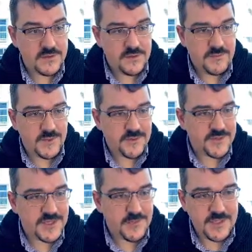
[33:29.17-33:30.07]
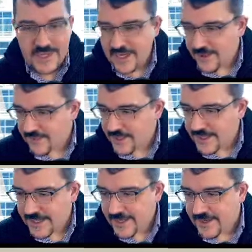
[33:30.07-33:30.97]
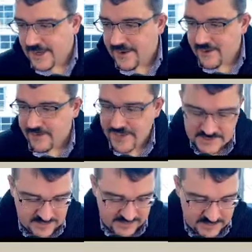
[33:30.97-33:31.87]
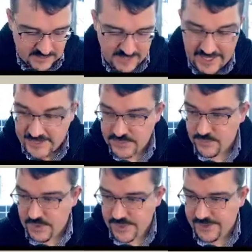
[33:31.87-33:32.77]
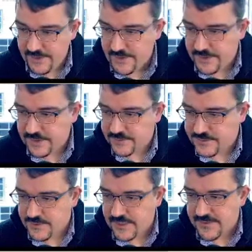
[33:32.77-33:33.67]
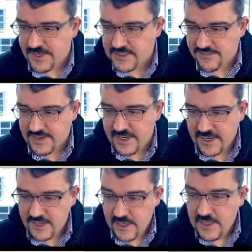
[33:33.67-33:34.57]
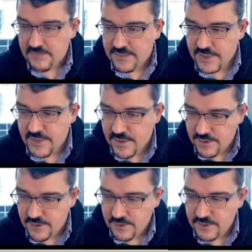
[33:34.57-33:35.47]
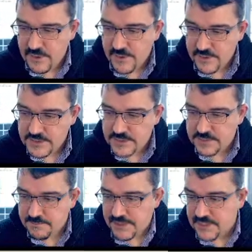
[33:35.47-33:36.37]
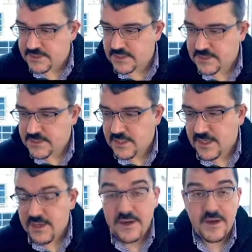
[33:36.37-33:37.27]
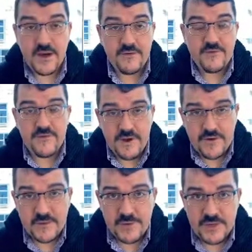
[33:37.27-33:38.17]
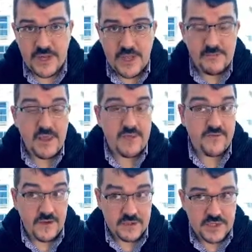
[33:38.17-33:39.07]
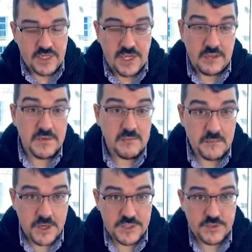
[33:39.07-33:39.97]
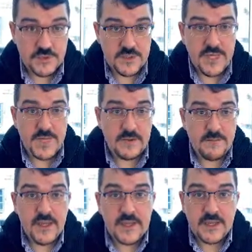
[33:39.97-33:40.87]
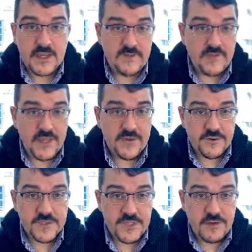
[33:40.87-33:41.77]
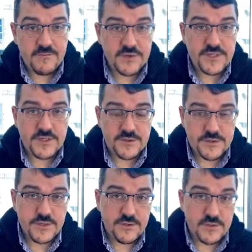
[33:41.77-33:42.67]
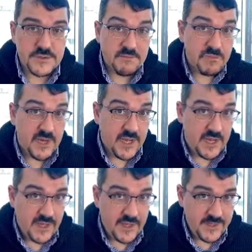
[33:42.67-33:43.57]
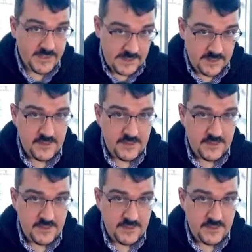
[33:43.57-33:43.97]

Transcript: People are typing, yeah, we're going to get an error. That's right. So x1 equals 1. That's fine, but no spaces. A variable name, a function name, a module name can have letters, numbers, and underscores, but